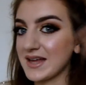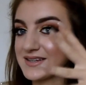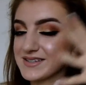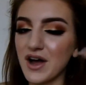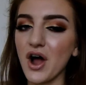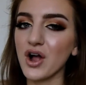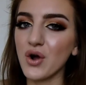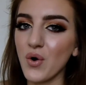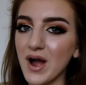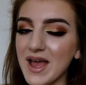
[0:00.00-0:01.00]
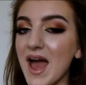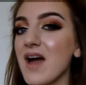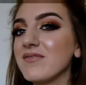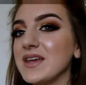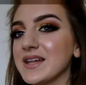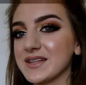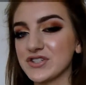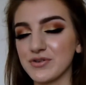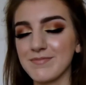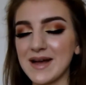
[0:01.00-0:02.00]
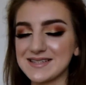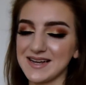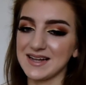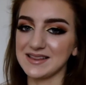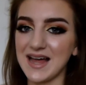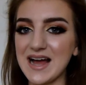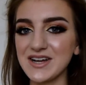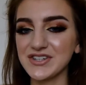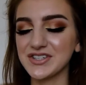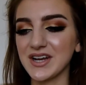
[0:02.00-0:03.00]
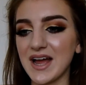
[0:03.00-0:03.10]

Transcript: and it's got quite heavy dramatic lash,